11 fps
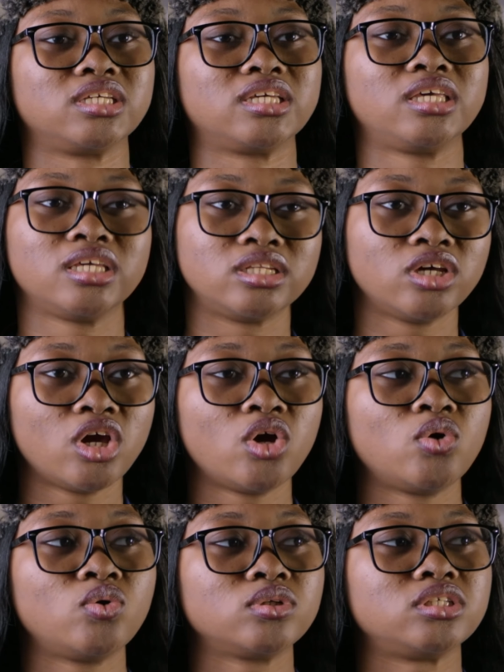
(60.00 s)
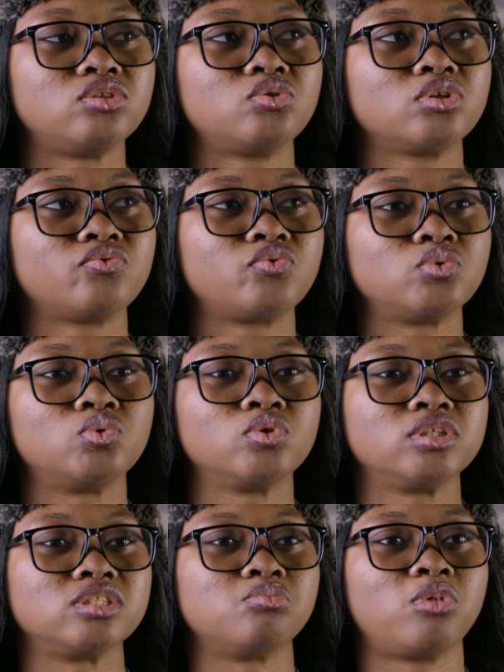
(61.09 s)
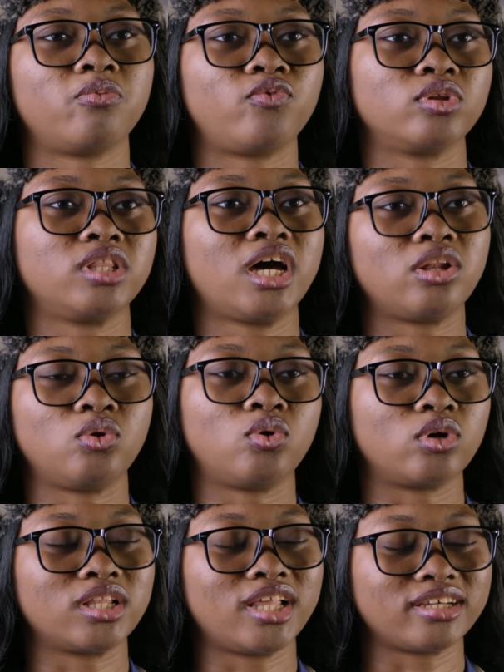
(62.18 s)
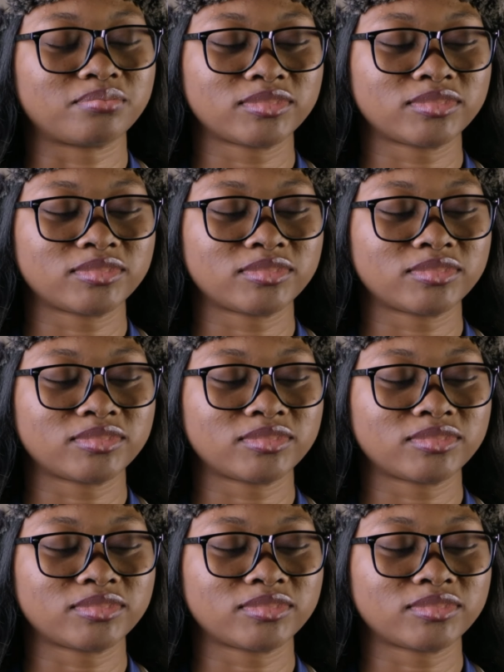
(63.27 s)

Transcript: kid who did not even know his mom for that long. Like,